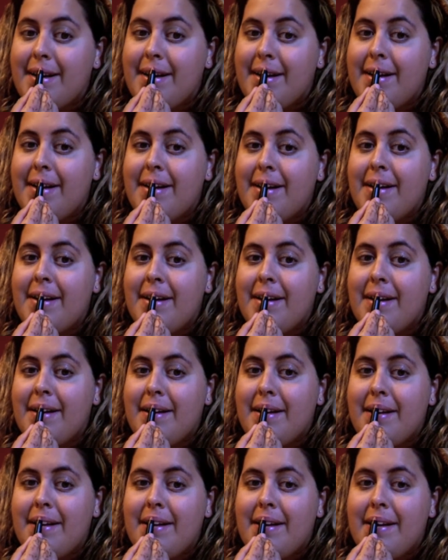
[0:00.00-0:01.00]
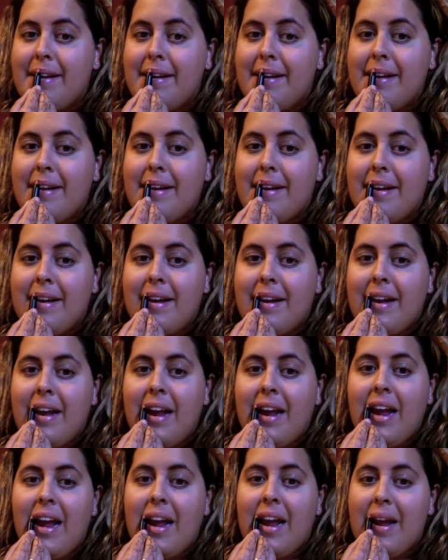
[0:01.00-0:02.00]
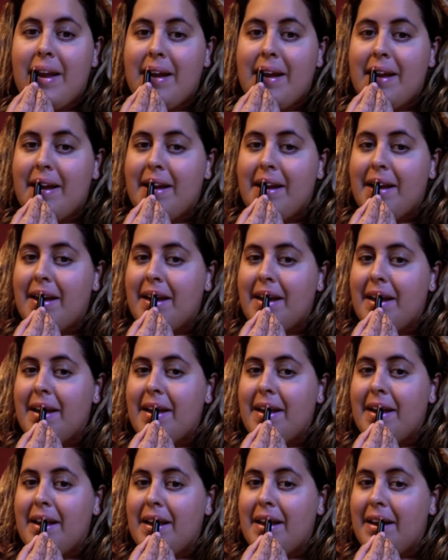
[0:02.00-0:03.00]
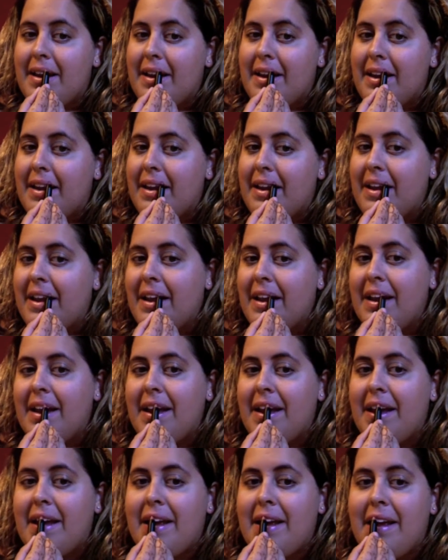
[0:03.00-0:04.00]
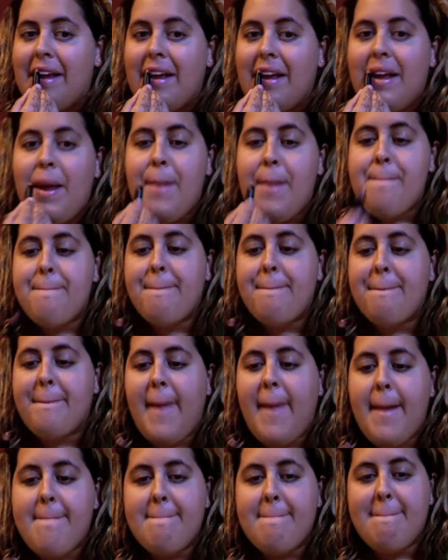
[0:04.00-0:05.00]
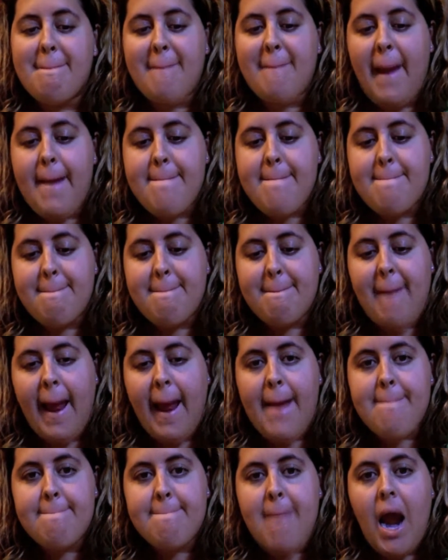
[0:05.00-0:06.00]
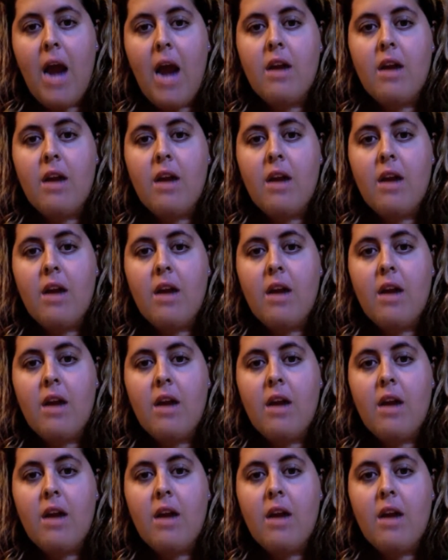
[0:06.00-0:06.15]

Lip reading: Nothing is said.